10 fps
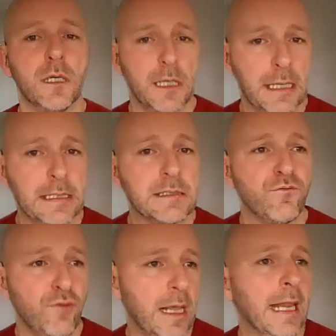is
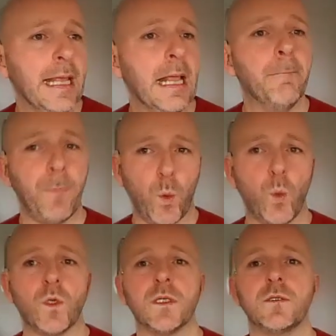really
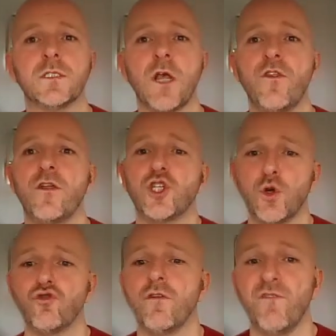important so that
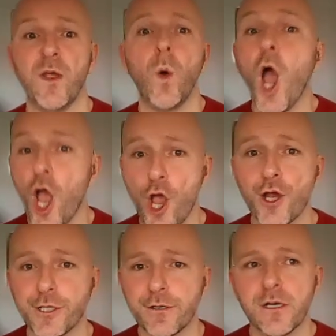children feel heard